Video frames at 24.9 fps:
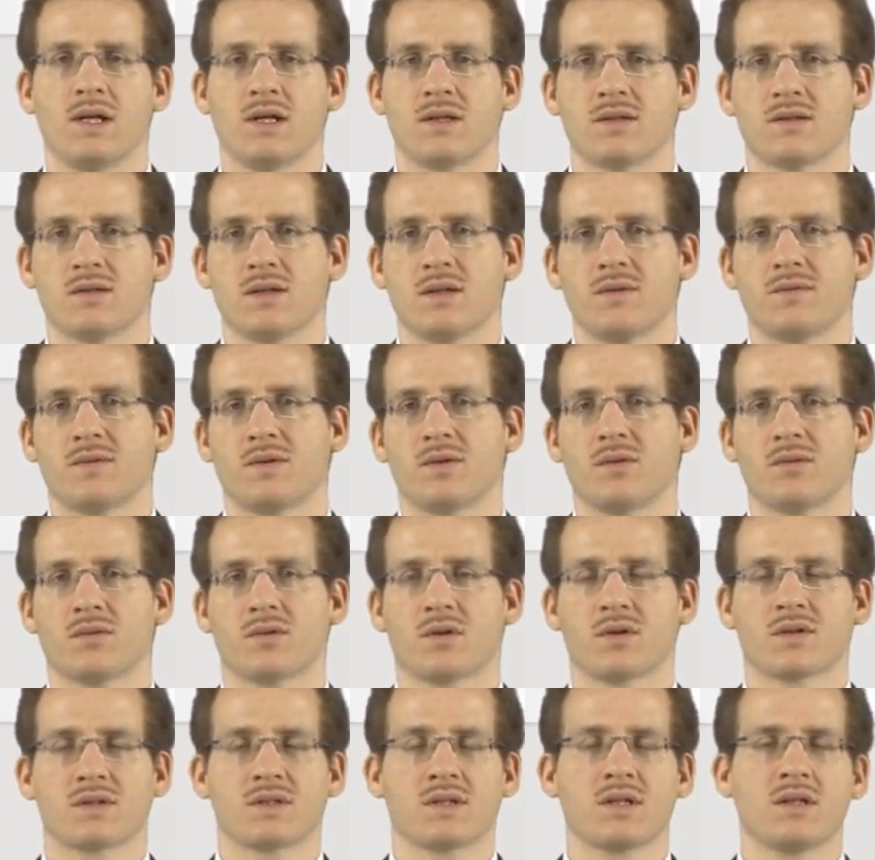So if you
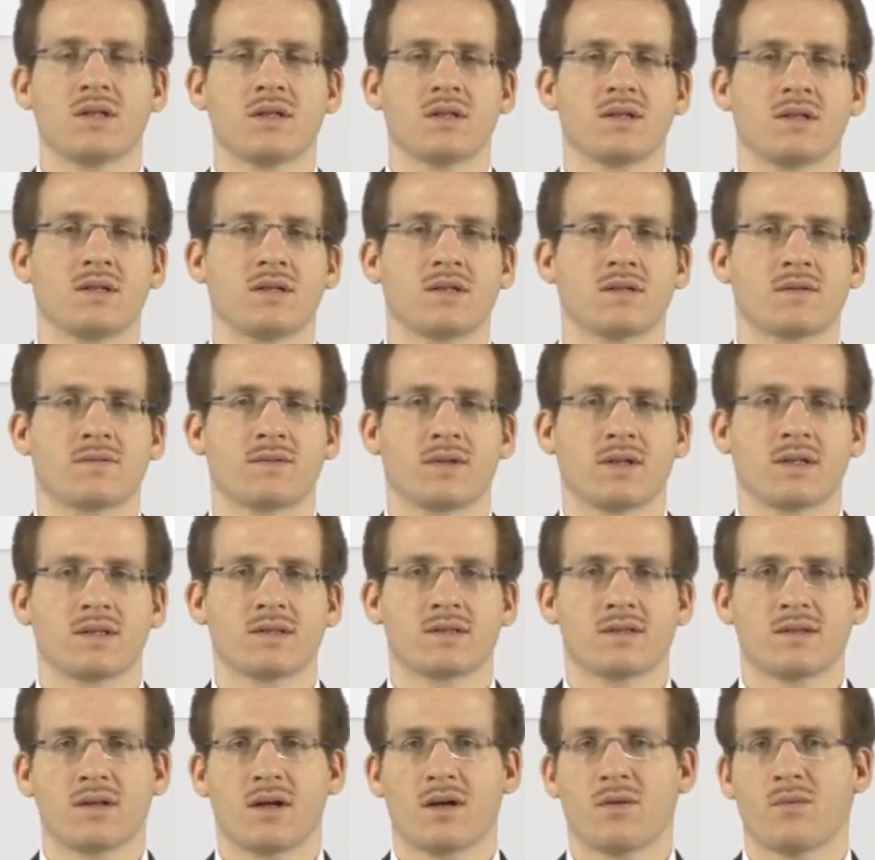consider these
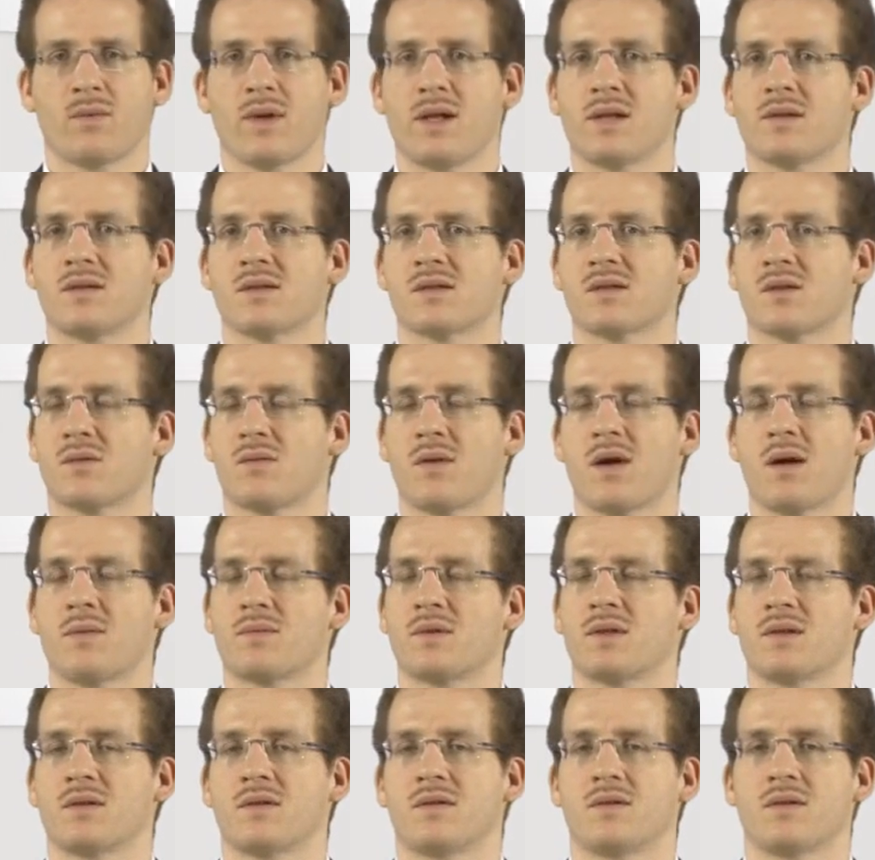things, they are well
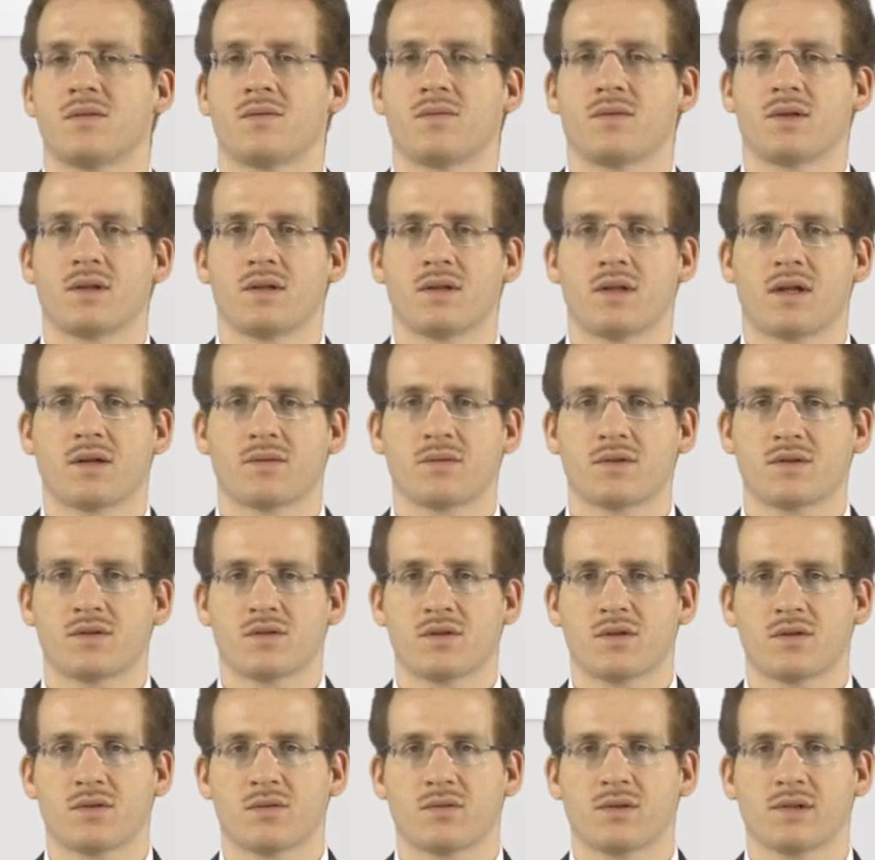described in the different language
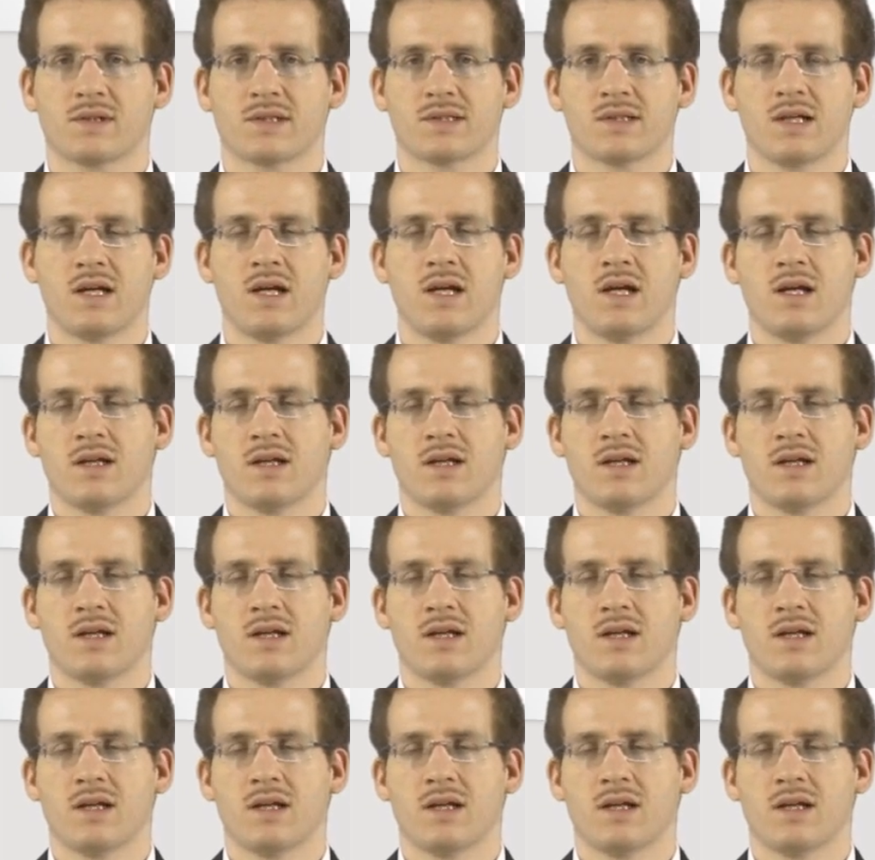tutorials,